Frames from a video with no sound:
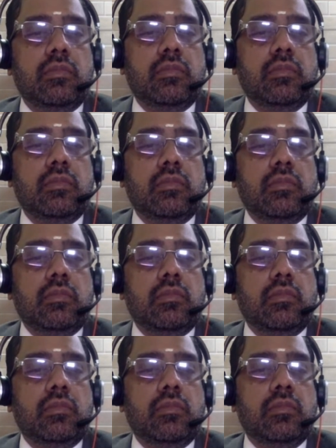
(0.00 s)

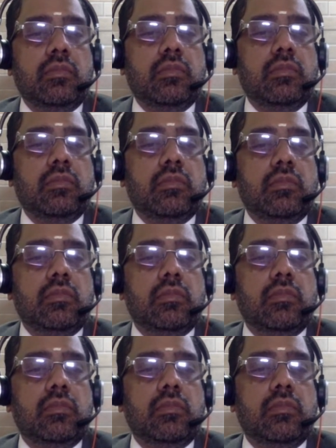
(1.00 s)

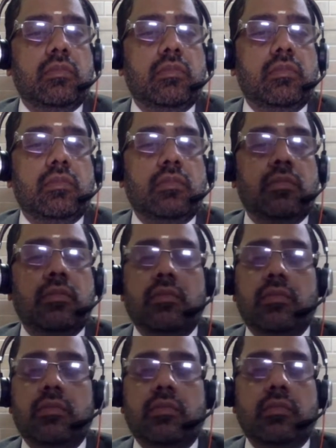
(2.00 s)

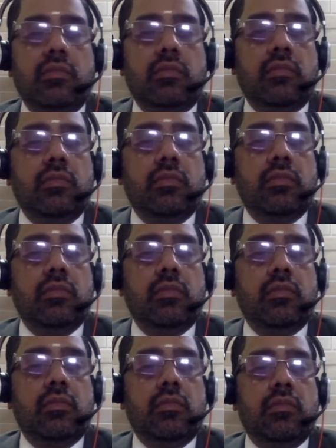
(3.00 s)

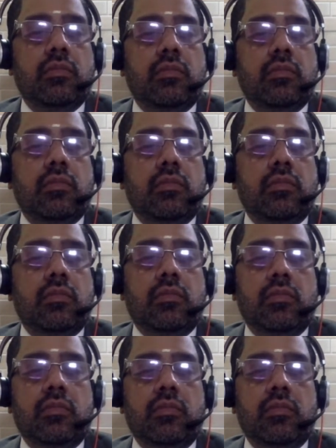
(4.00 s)
(silence)